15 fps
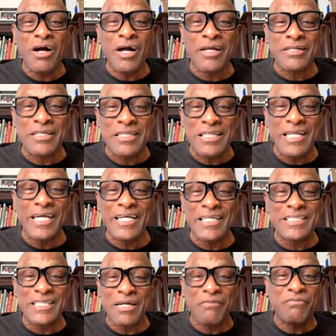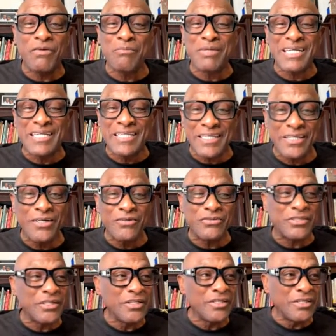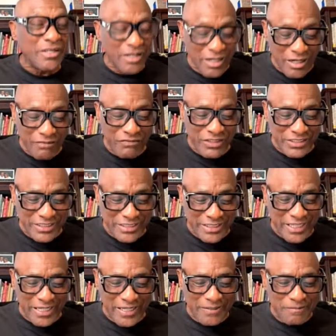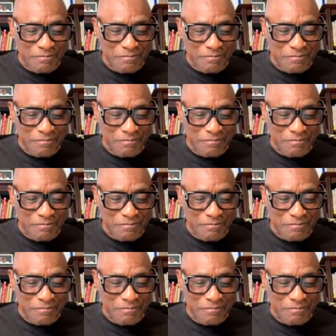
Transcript: and cleansed him from the guilt of the sin.